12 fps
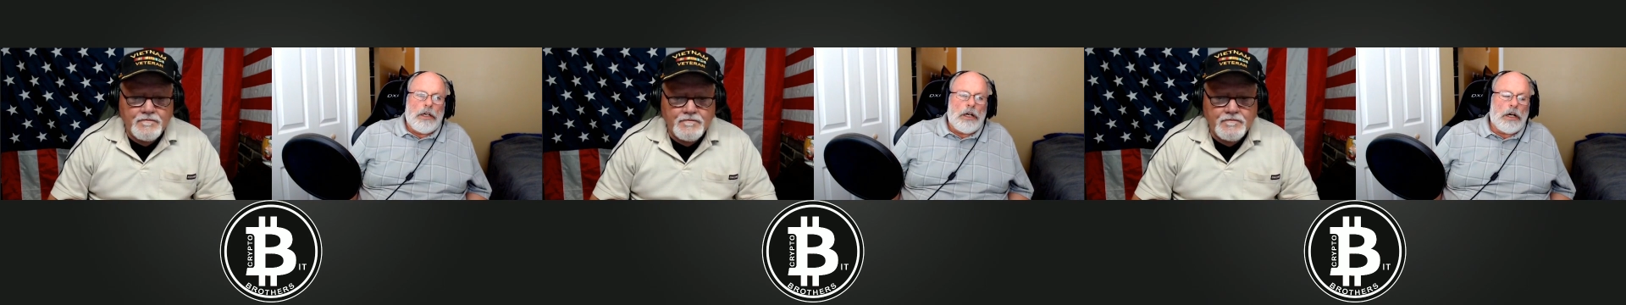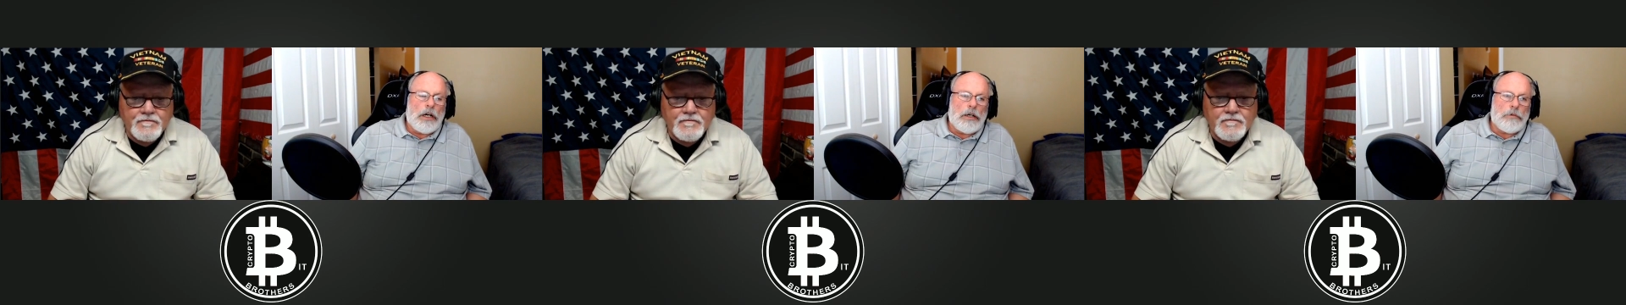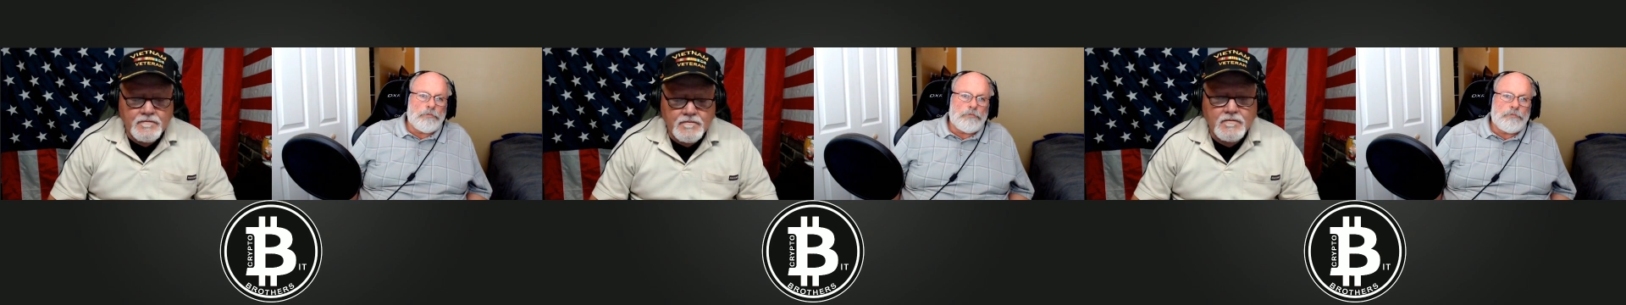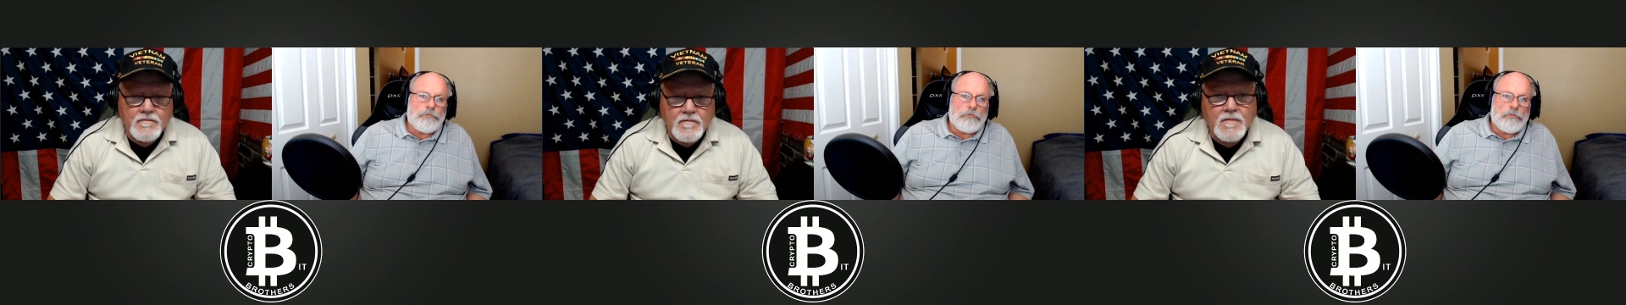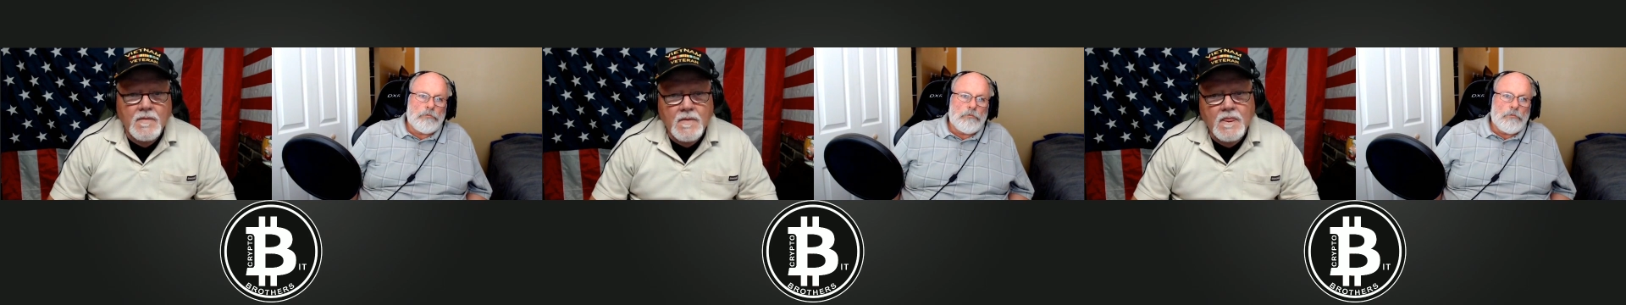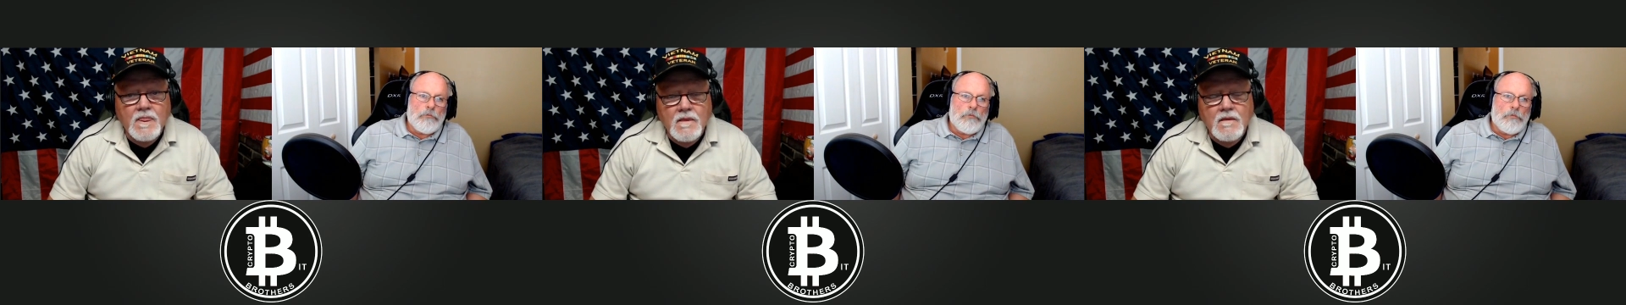Speaker 1: Um,
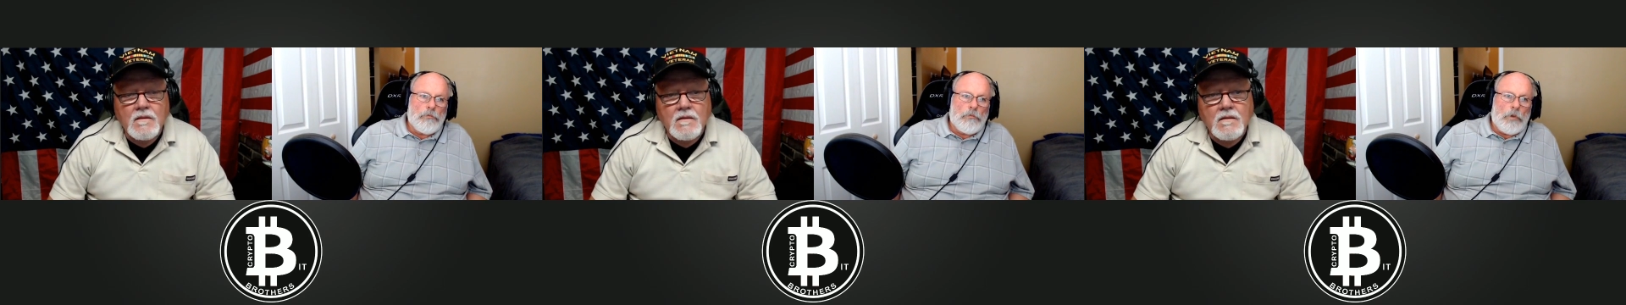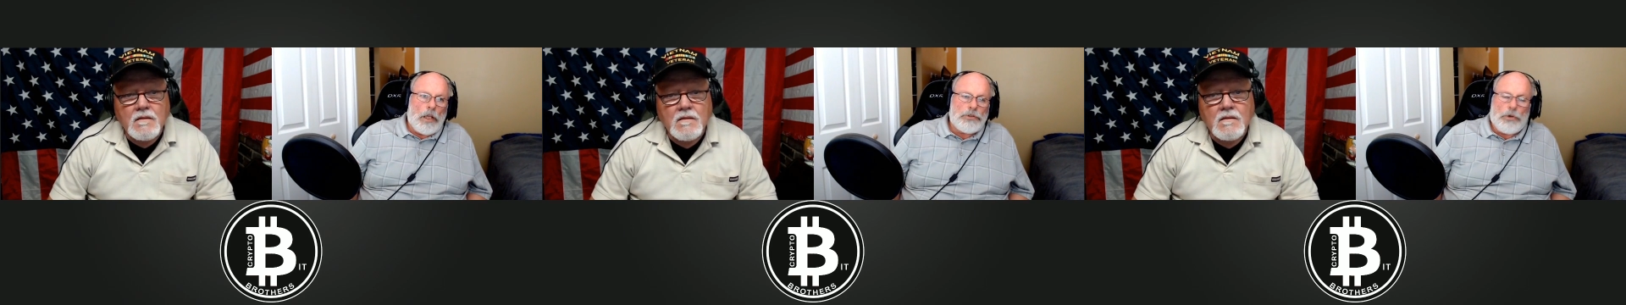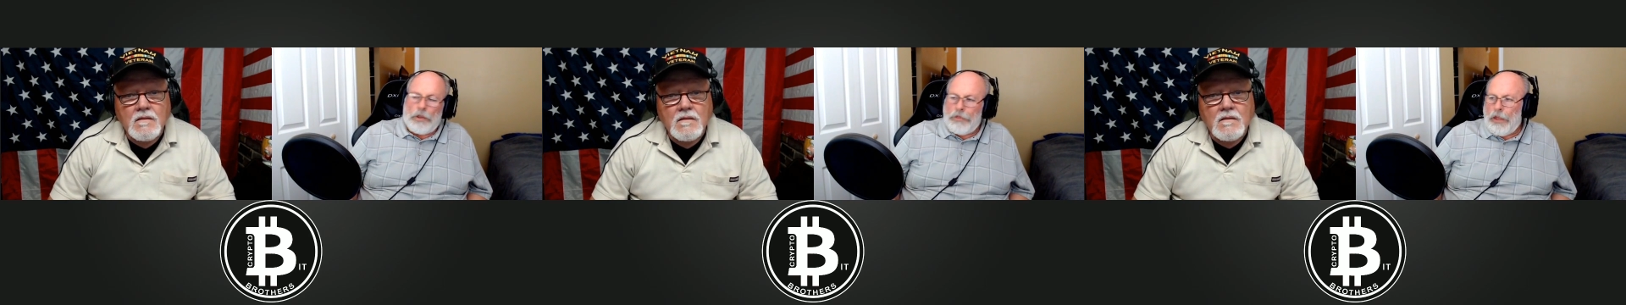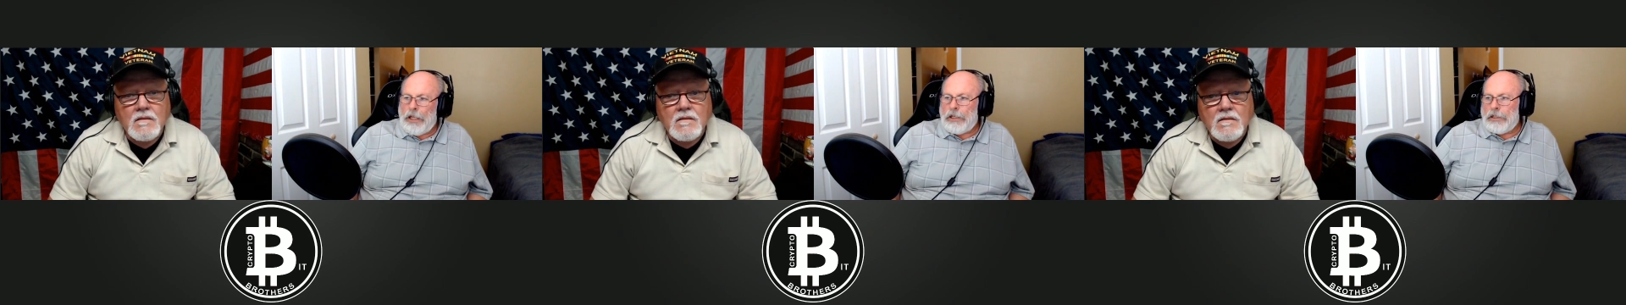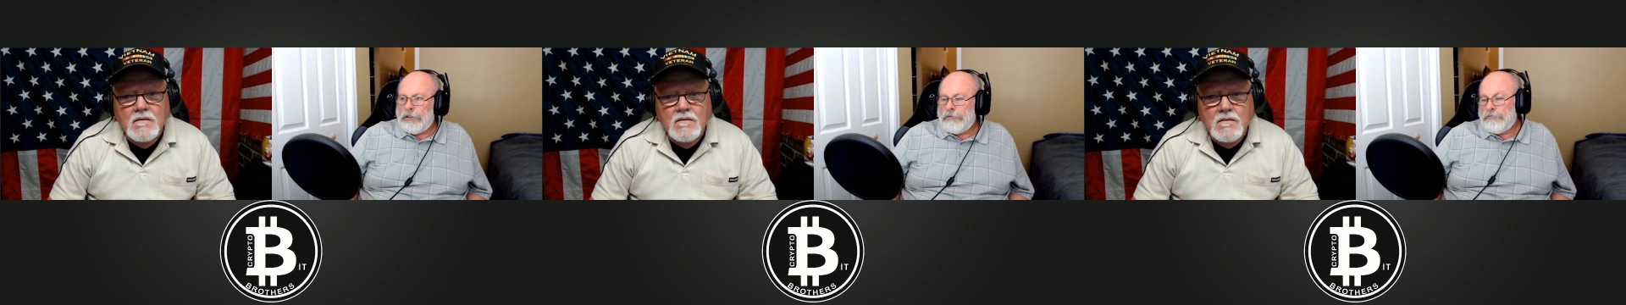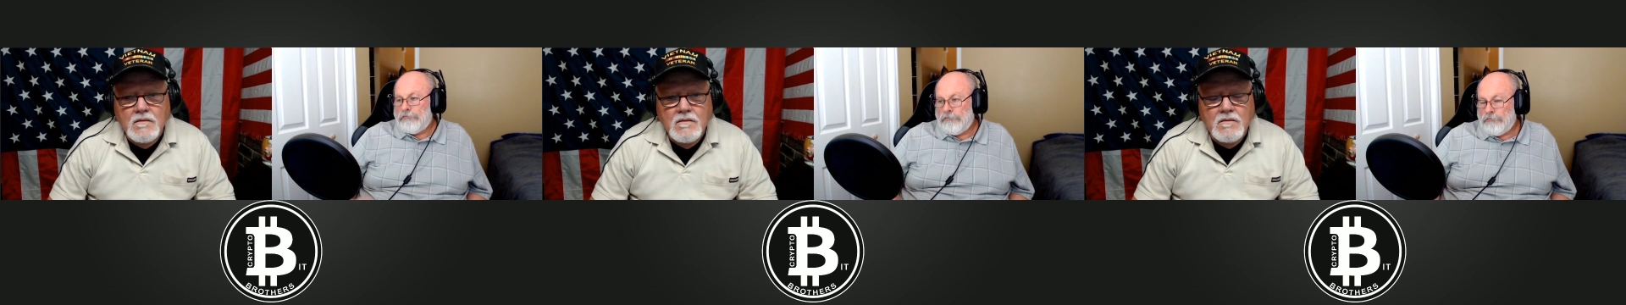so I think,
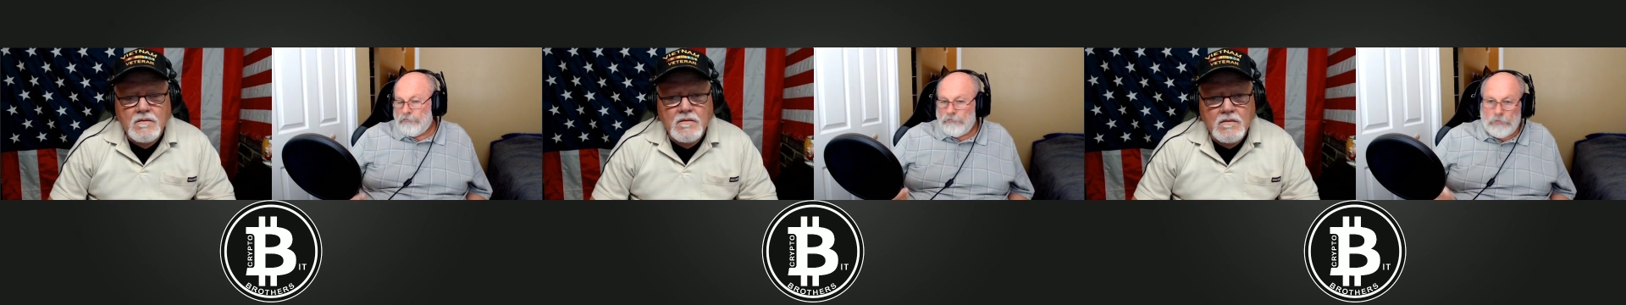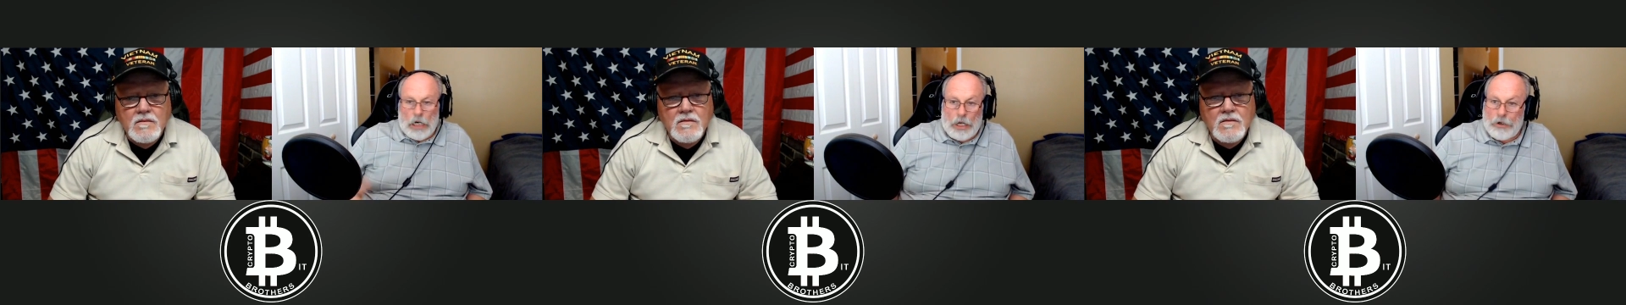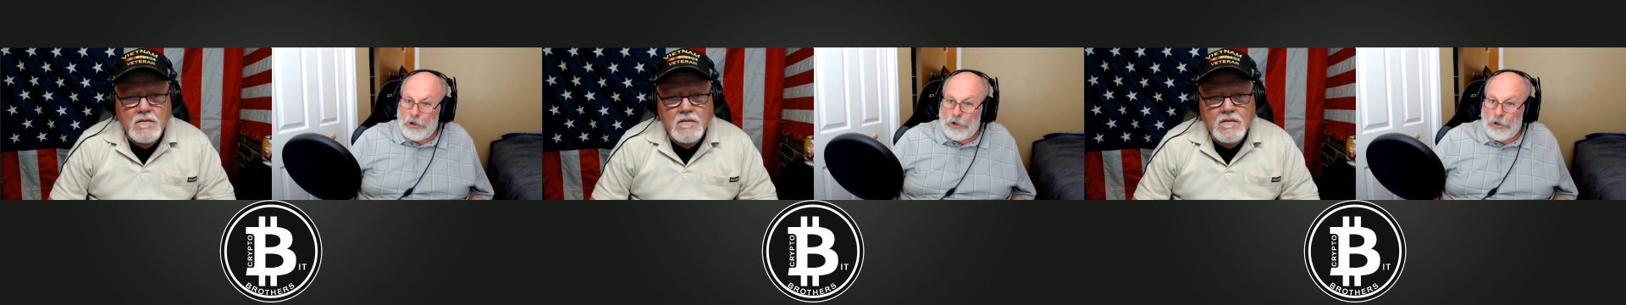I don't